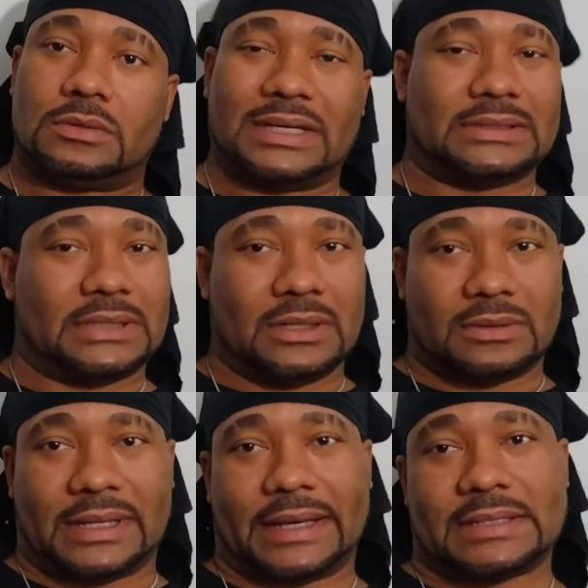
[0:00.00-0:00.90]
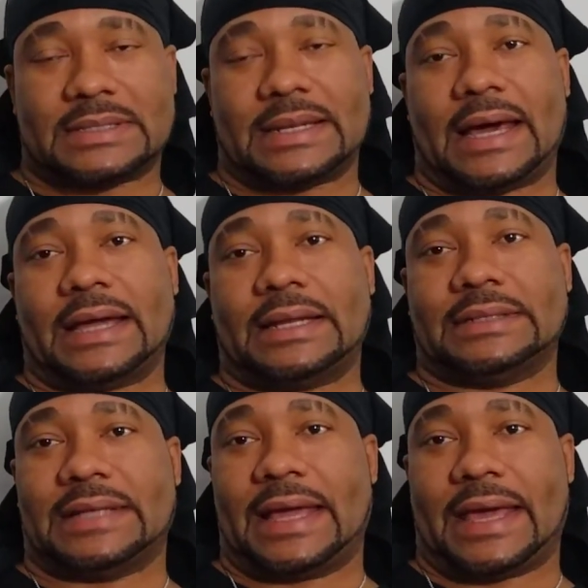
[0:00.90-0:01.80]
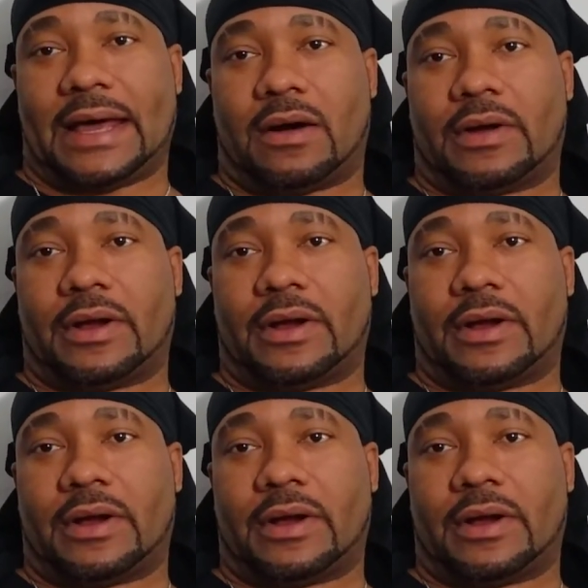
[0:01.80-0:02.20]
They still think it's the 90s. They get out